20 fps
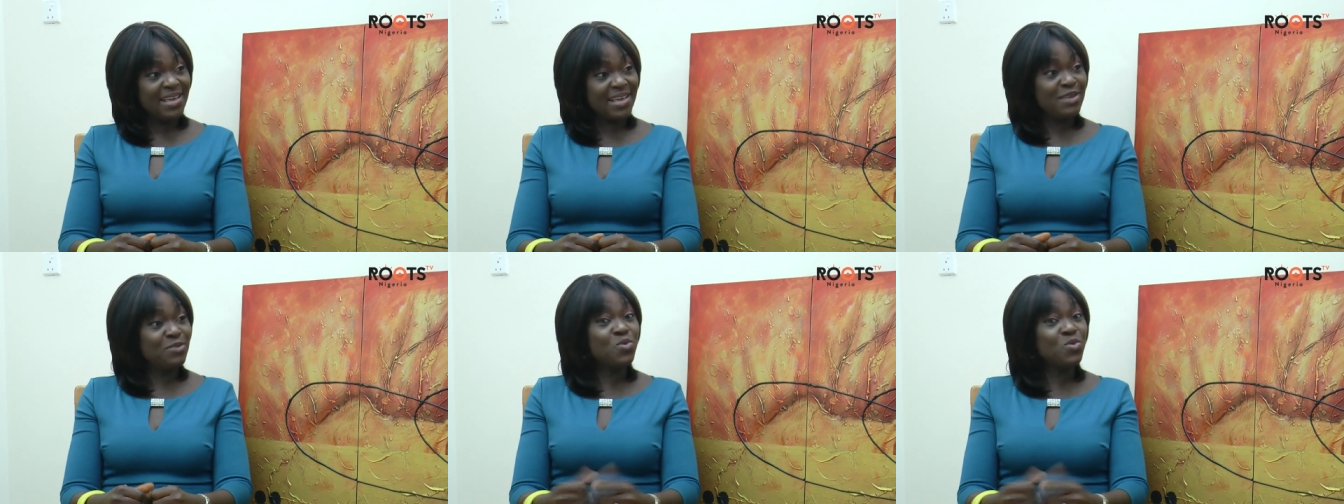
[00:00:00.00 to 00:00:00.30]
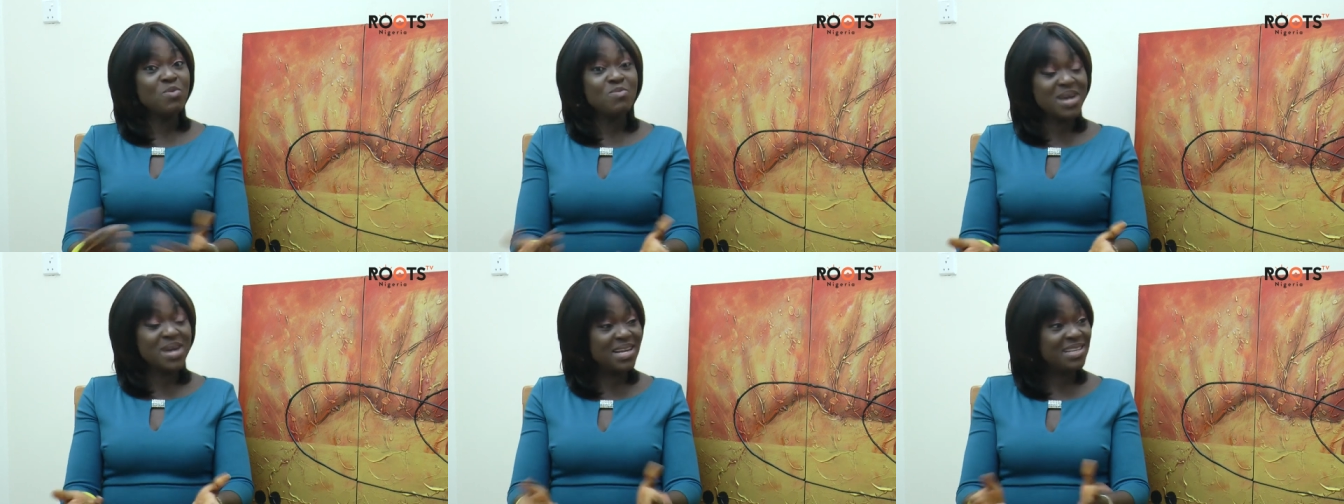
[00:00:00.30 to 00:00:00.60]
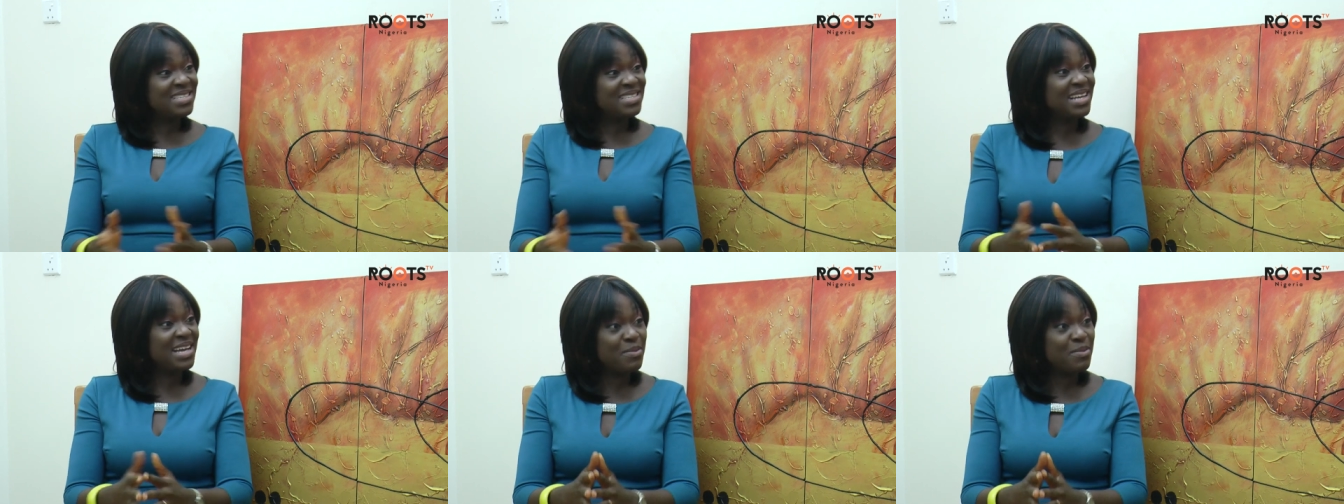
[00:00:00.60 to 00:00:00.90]
woman, is
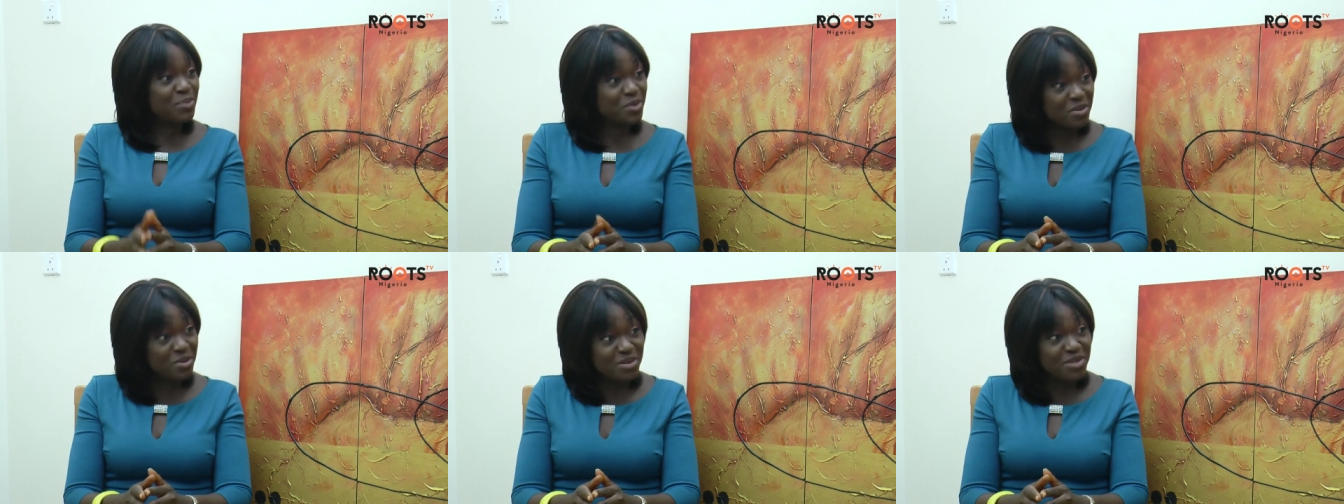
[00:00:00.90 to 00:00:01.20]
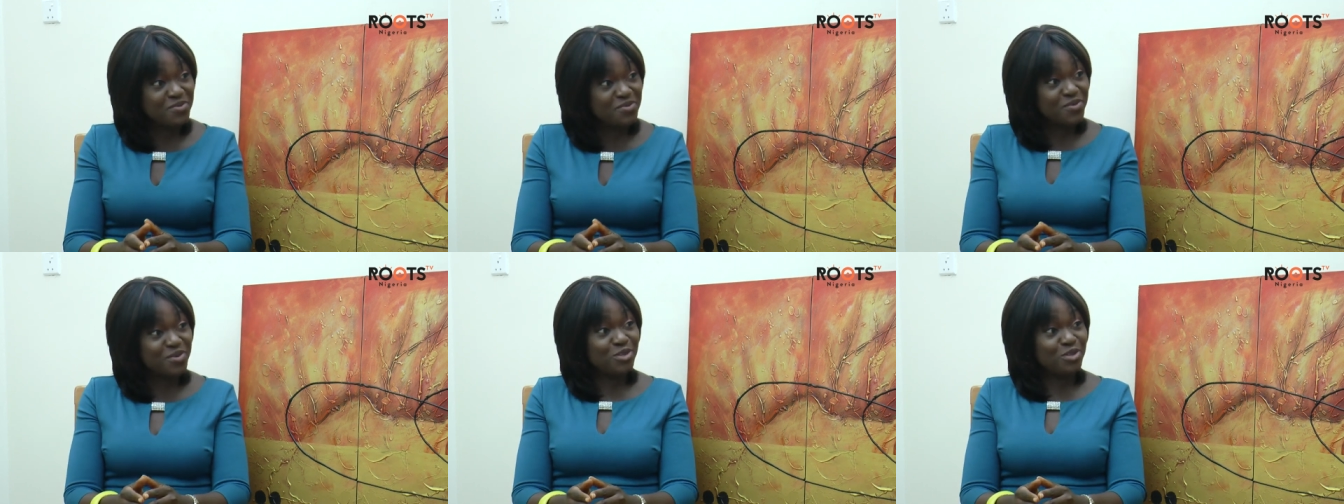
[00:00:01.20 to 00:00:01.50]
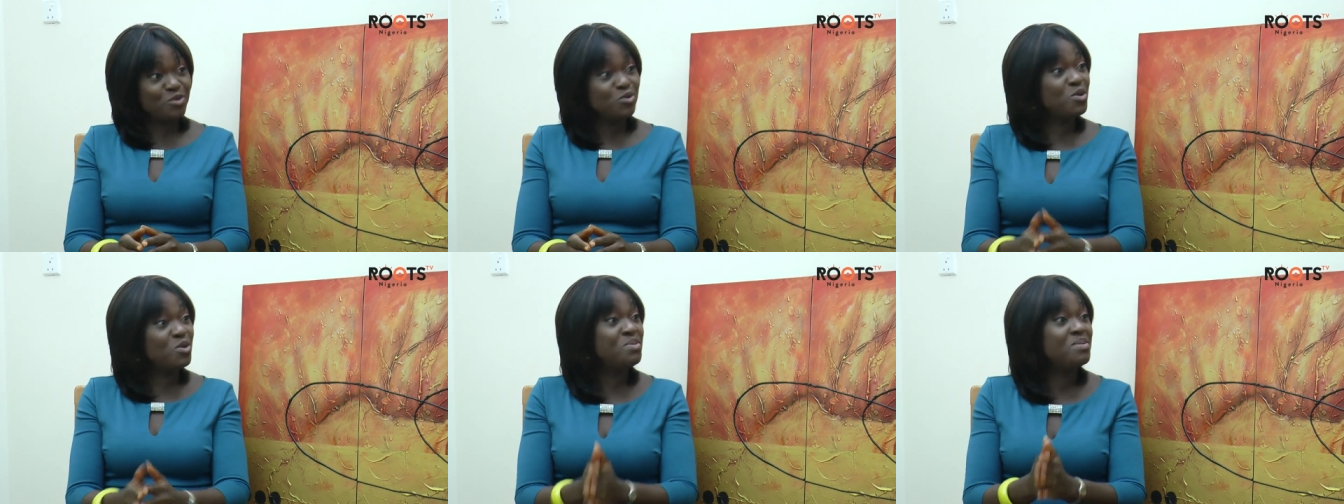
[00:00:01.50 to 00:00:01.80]
that a problem for you?
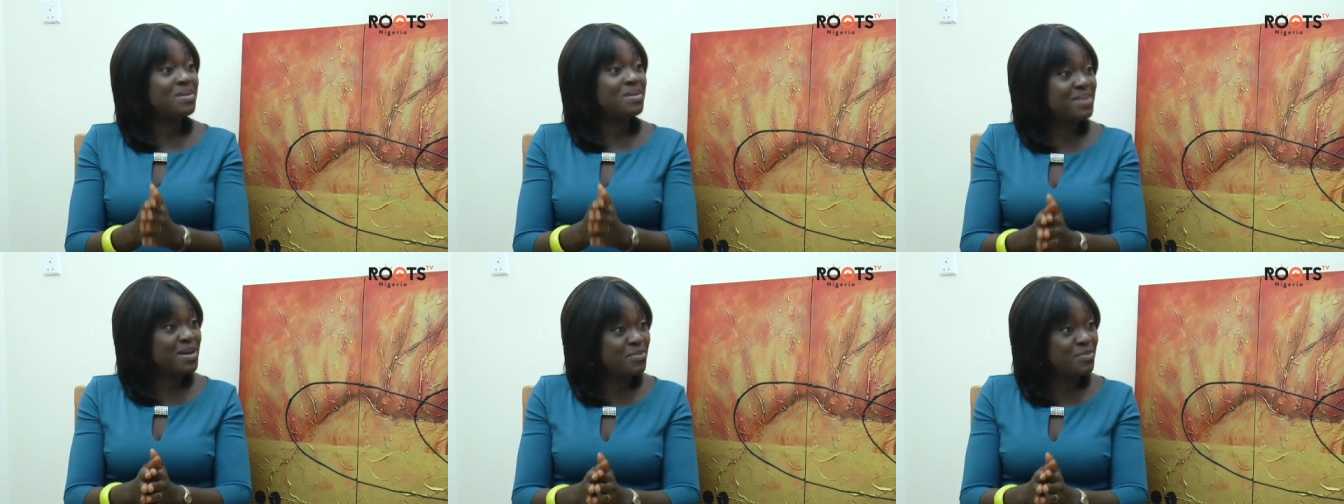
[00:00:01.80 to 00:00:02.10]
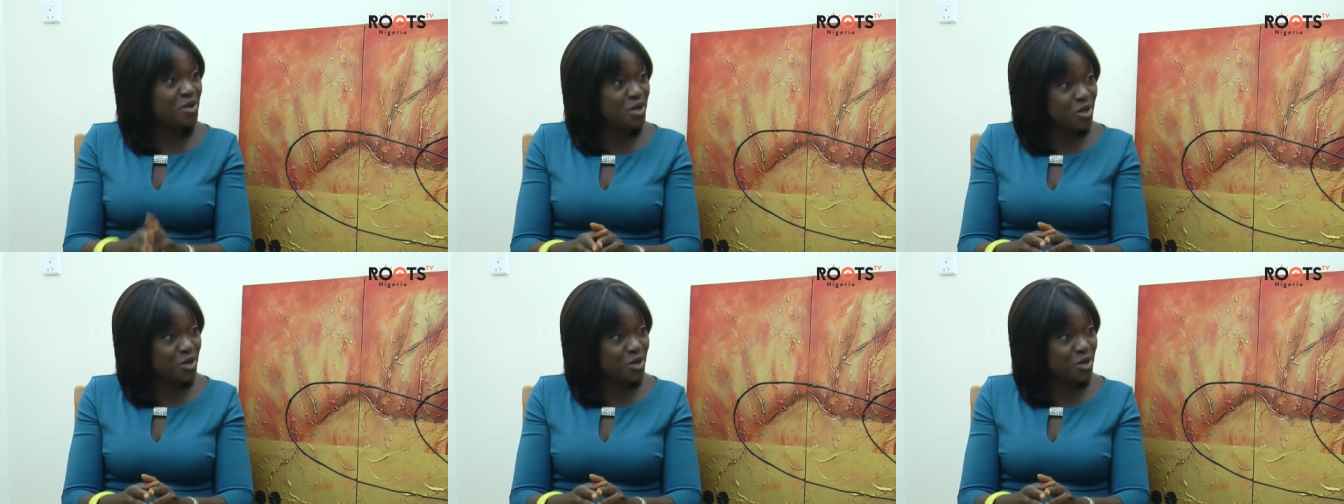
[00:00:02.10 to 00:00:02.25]
No, no, I'm not born